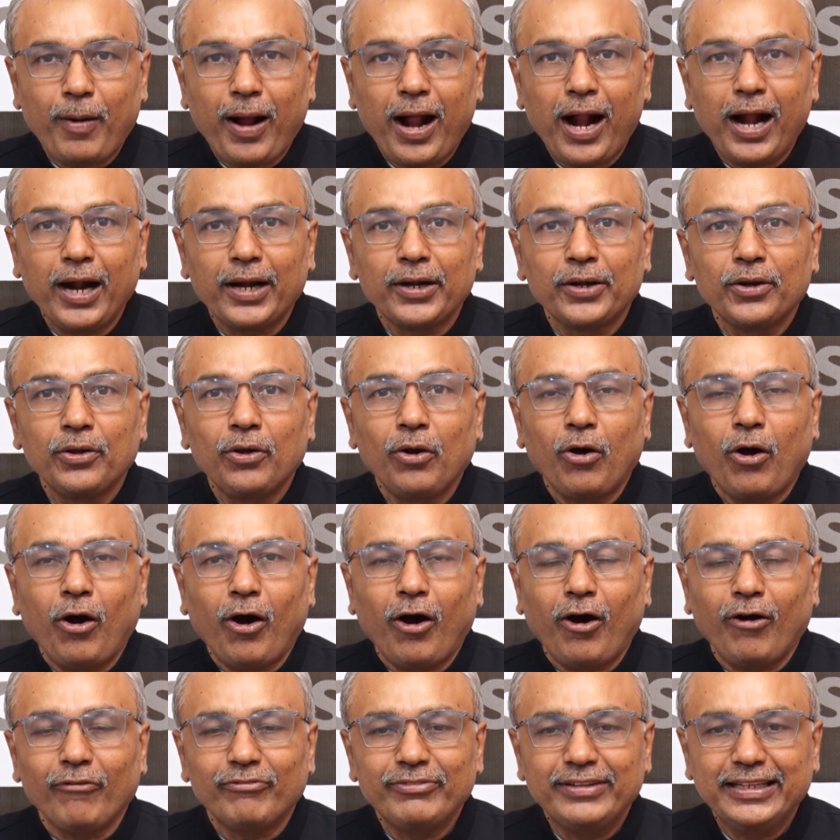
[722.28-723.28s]
part
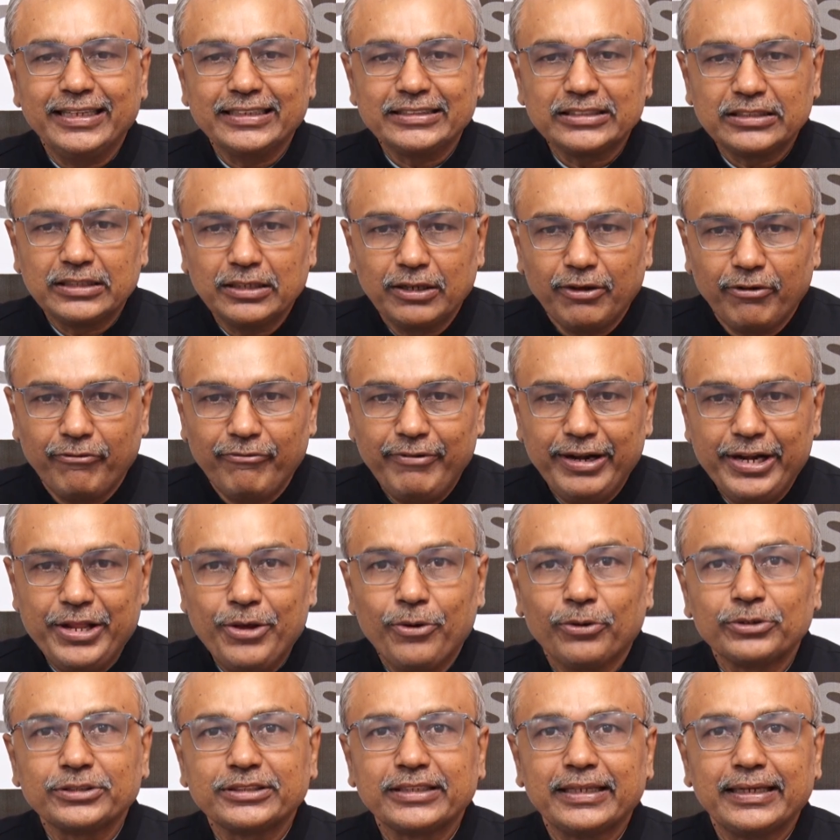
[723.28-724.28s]
of this
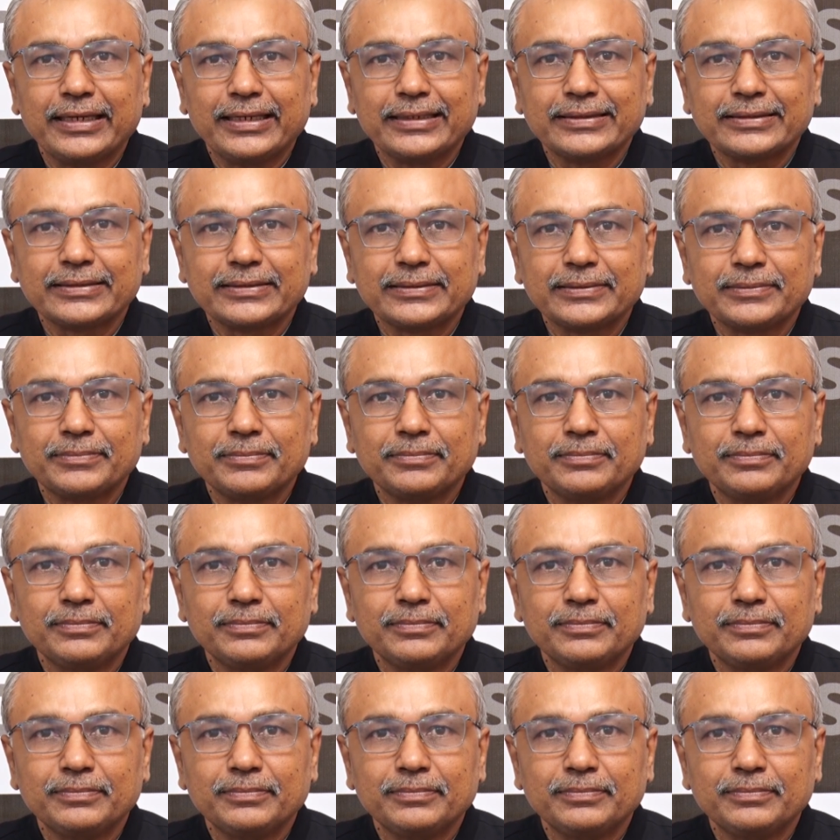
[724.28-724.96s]
video series.